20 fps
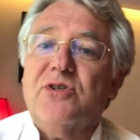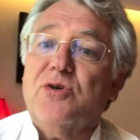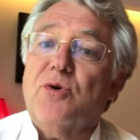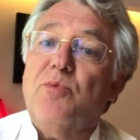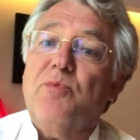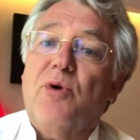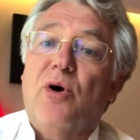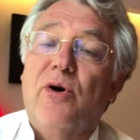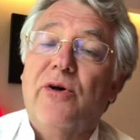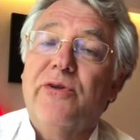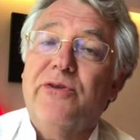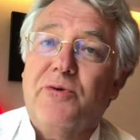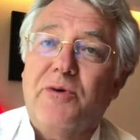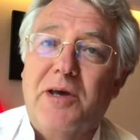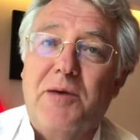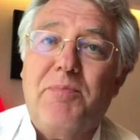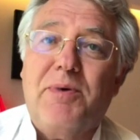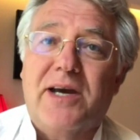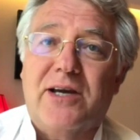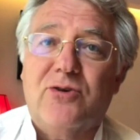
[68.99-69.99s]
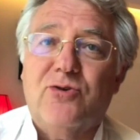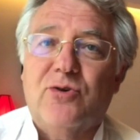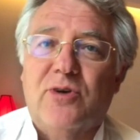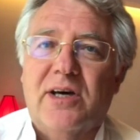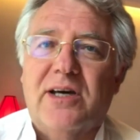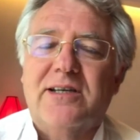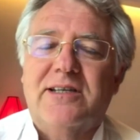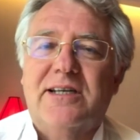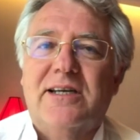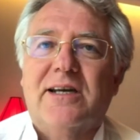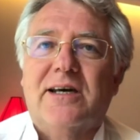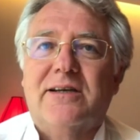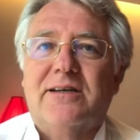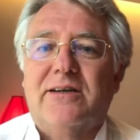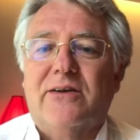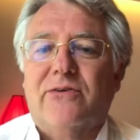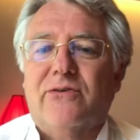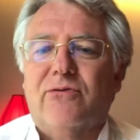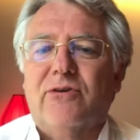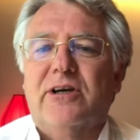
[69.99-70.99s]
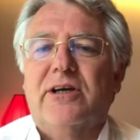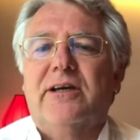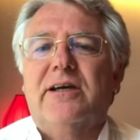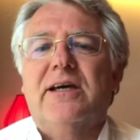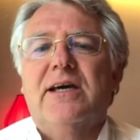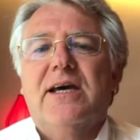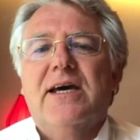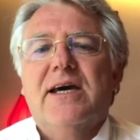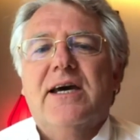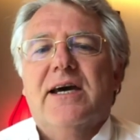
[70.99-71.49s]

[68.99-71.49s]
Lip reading: So all the way back to 1993.